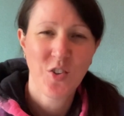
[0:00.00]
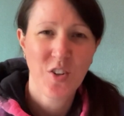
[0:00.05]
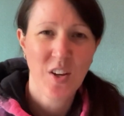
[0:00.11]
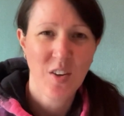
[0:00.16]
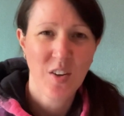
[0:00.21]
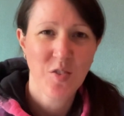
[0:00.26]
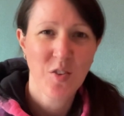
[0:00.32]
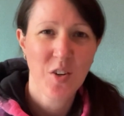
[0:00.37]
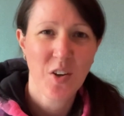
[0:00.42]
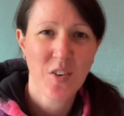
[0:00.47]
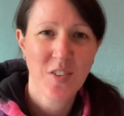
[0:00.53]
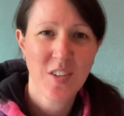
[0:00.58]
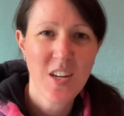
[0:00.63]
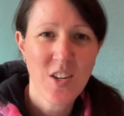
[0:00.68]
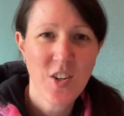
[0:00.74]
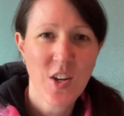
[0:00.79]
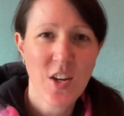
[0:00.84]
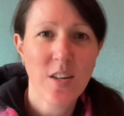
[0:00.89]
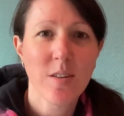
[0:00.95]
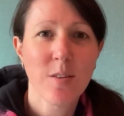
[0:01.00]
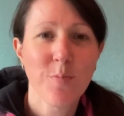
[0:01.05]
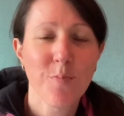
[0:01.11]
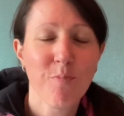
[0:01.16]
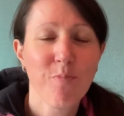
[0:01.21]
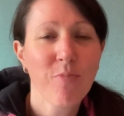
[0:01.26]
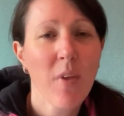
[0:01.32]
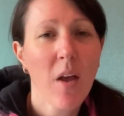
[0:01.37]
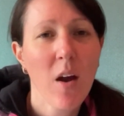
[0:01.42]
Shale Star Stitches.
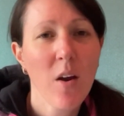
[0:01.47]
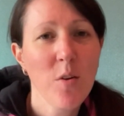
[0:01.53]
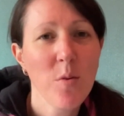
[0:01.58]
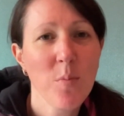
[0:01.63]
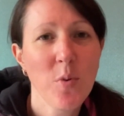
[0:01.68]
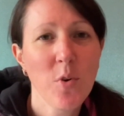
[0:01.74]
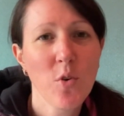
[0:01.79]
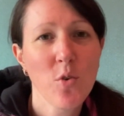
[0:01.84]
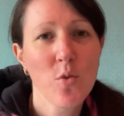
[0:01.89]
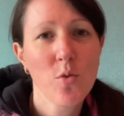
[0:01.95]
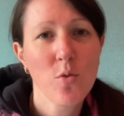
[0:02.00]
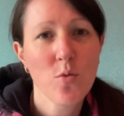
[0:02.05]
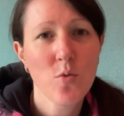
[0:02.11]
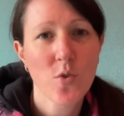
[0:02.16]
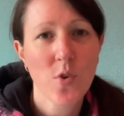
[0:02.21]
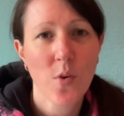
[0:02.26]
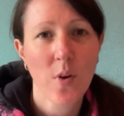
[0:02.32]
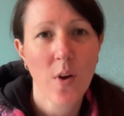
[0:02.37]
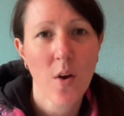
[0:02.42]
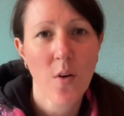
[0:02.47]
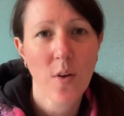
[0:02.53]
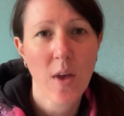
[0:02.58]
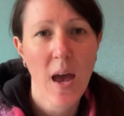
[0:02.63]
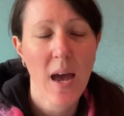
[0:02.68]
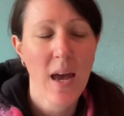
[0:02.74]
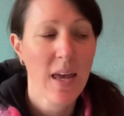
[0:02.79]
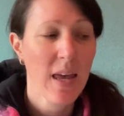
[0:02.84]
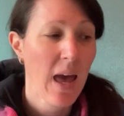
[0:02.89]
Hope you're all doing
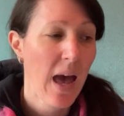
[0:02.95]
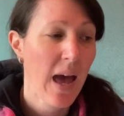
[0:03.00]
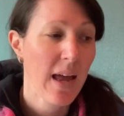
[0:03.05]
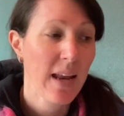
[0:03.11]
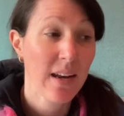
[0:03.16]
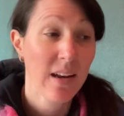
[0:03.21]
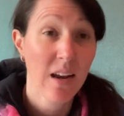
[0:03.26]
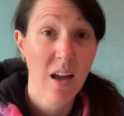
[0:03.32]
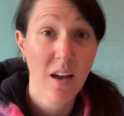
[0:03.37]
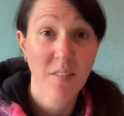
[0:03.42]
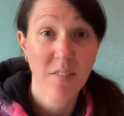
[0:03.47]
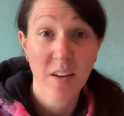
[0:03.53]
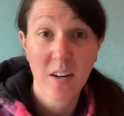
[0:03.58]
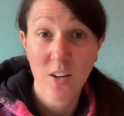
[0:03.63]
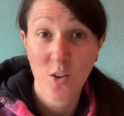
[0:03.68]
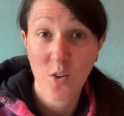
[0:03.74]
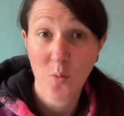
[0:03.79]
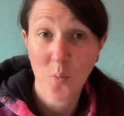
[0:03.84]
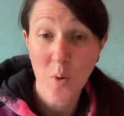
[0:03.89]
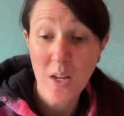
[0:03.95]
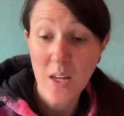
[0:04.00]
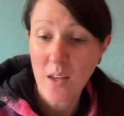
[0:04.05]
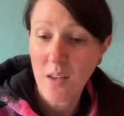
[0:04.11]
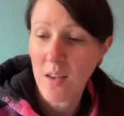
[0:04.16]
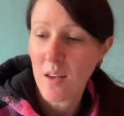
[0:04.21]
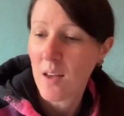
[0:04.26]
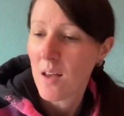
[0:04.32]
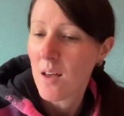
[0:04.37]
okay and have had a good
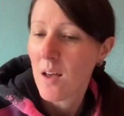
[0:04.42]
week.